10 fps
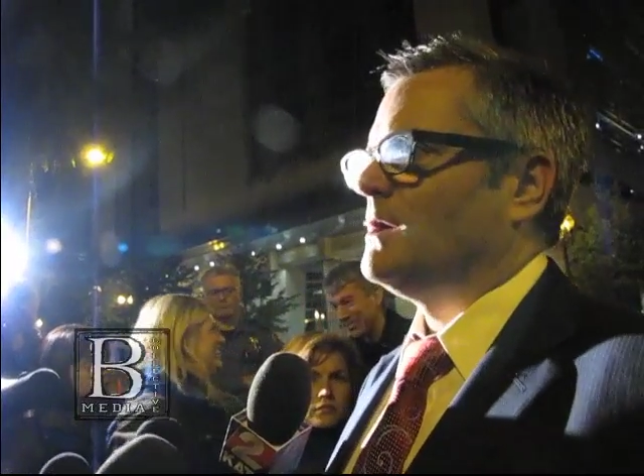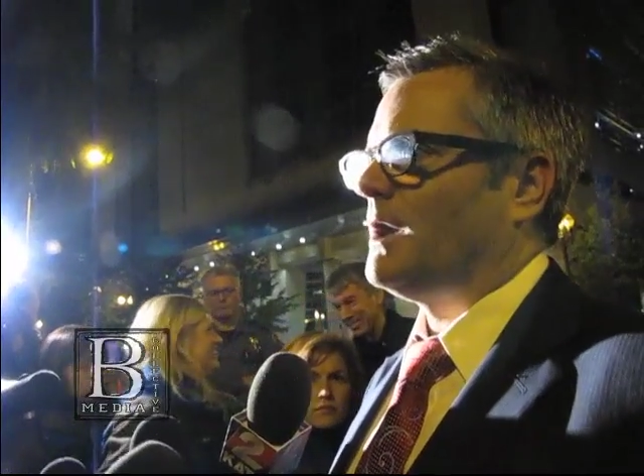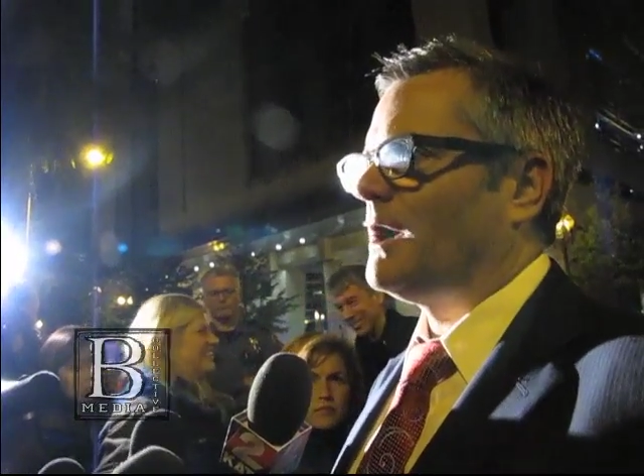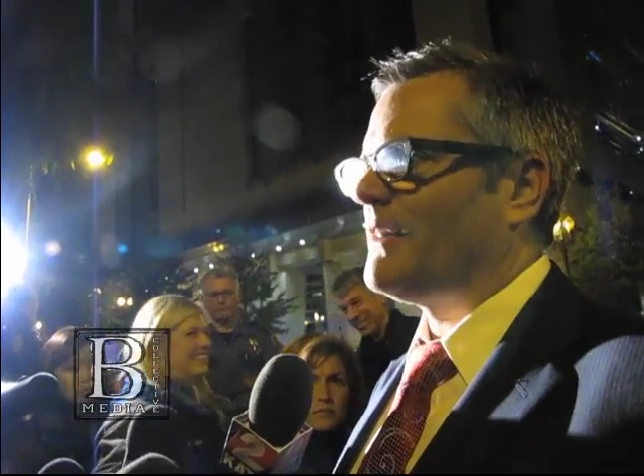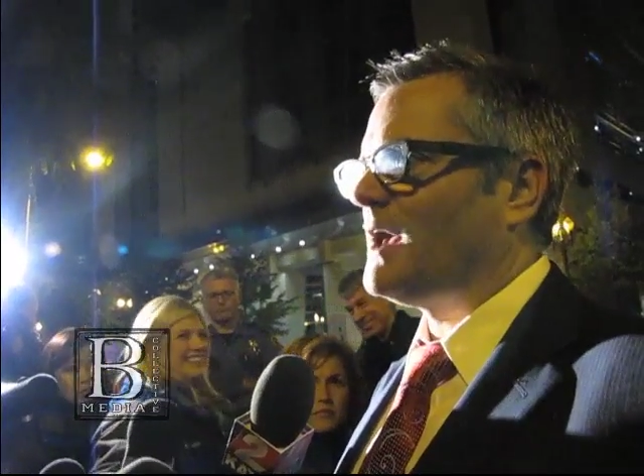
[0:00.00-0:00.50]

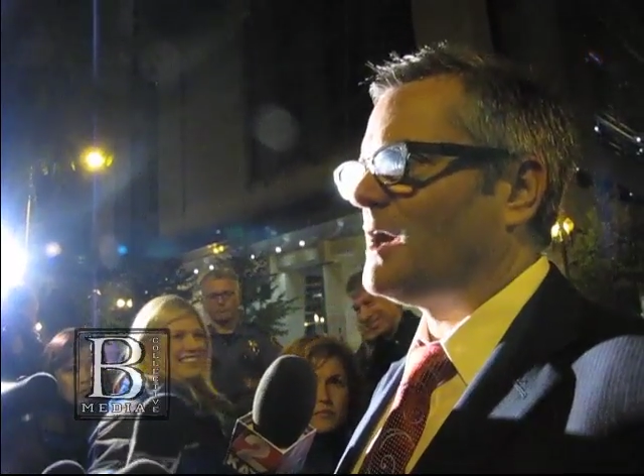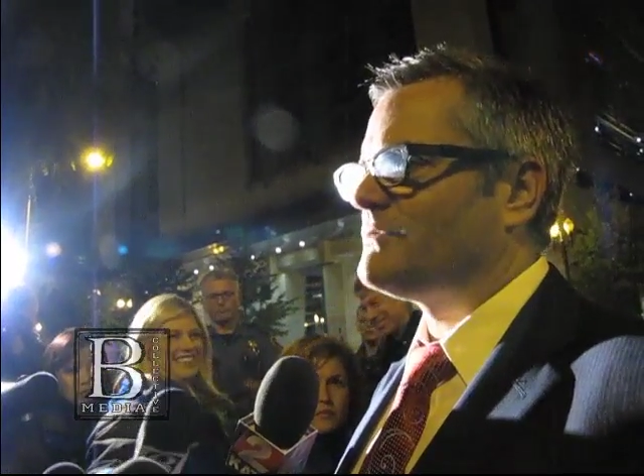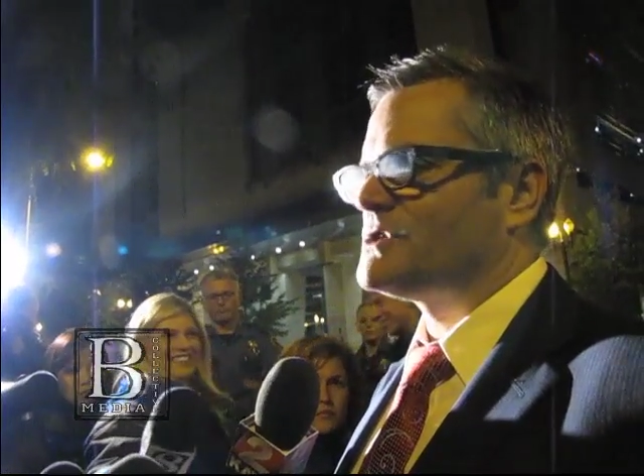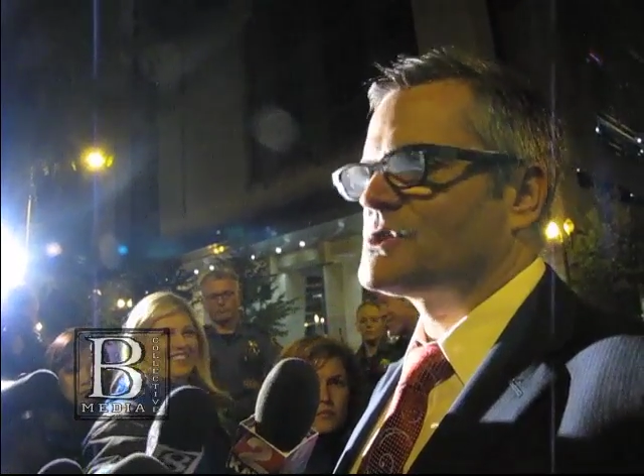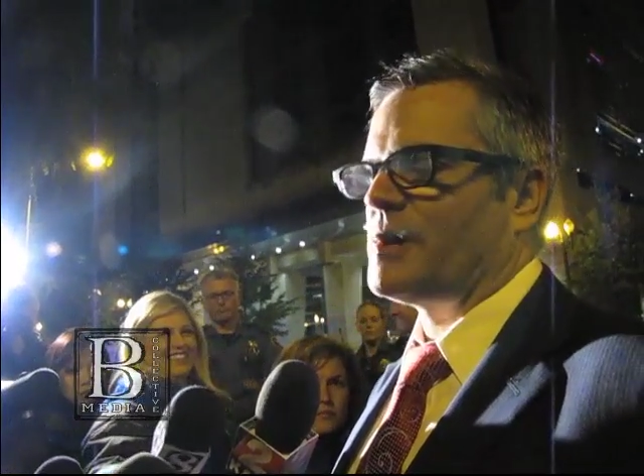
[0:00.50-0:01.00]
they
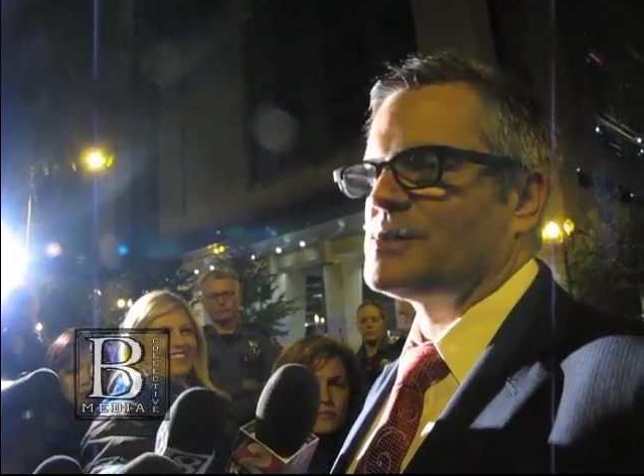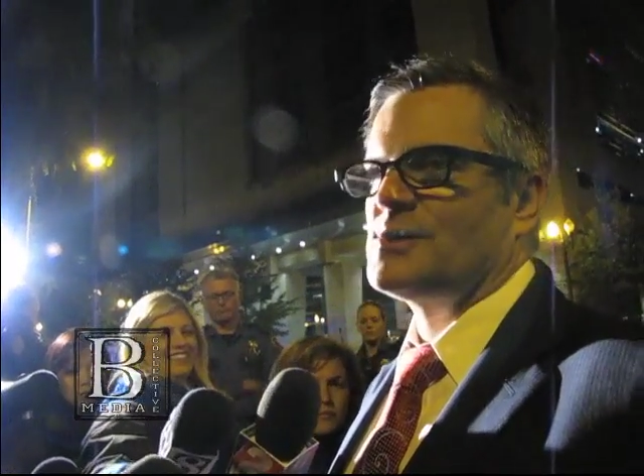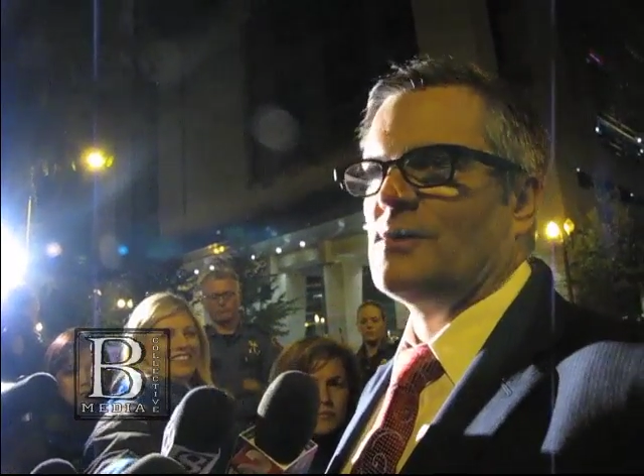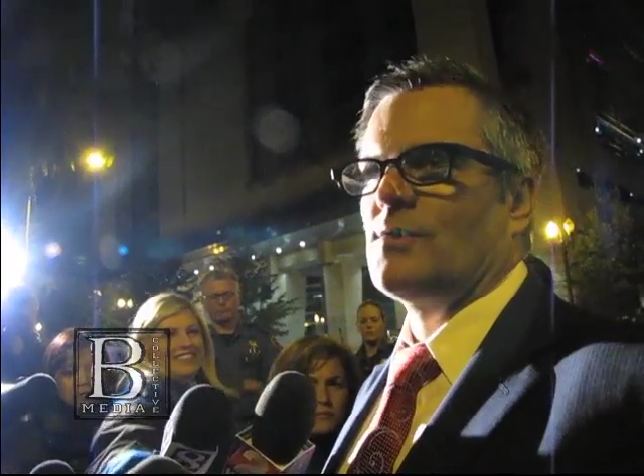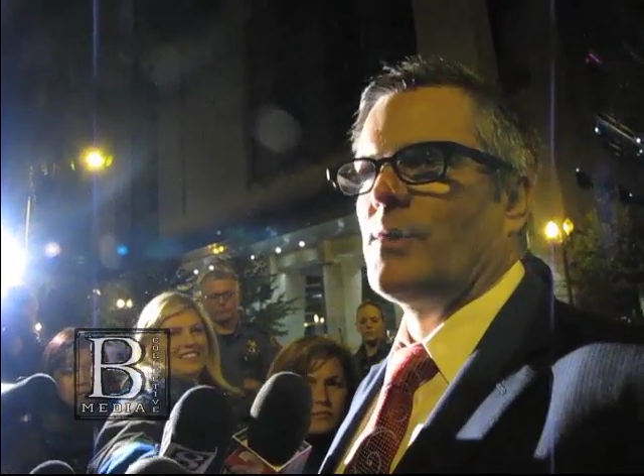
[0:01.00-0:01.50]
have
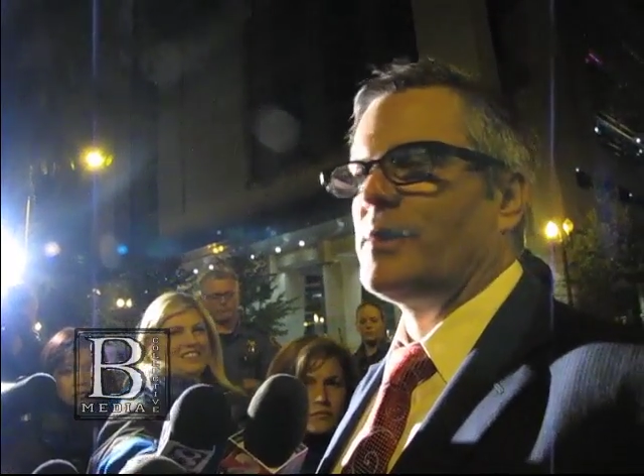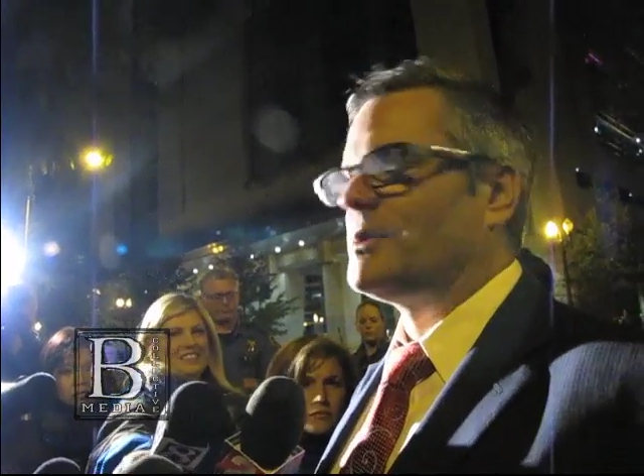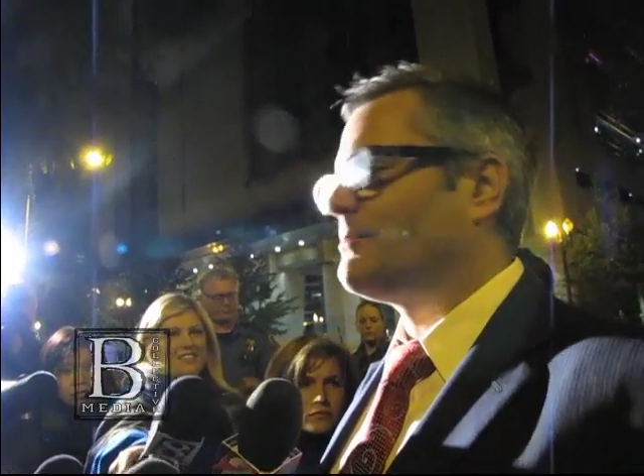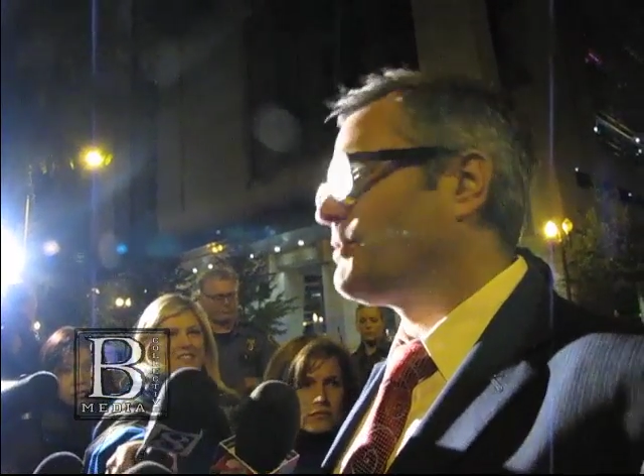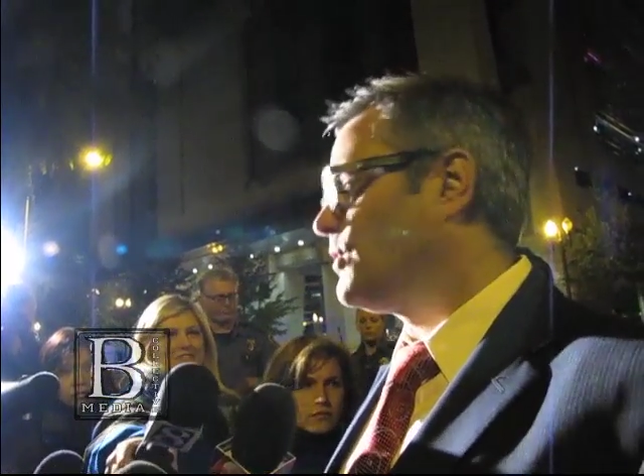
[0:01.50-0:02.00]
discretion over
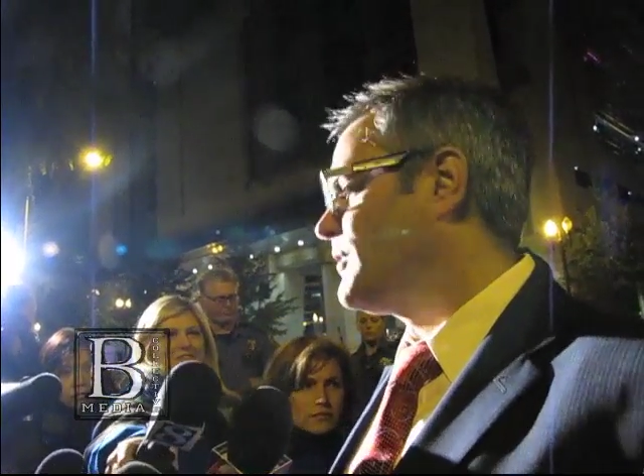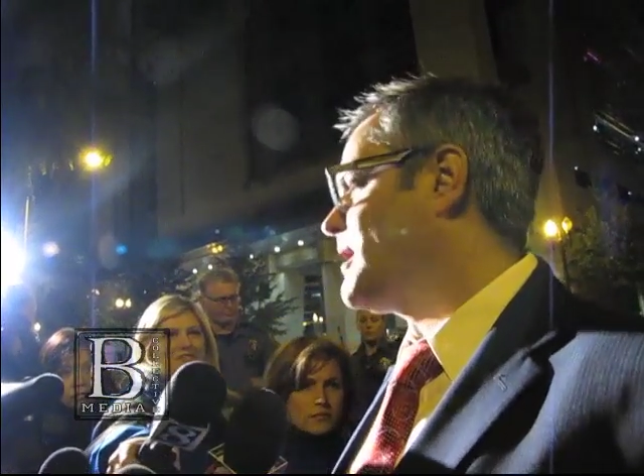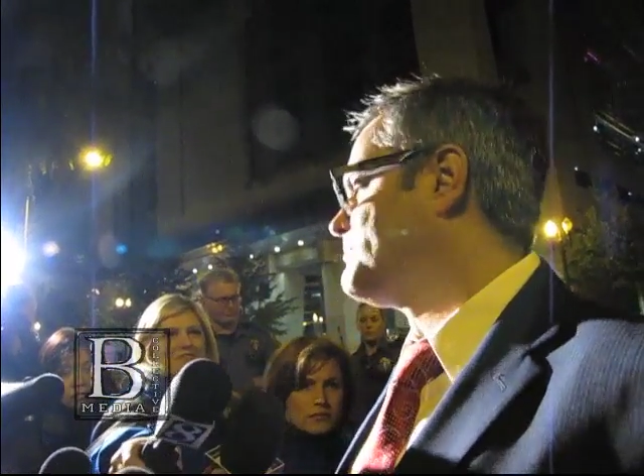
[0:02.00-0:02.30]
whether to pull that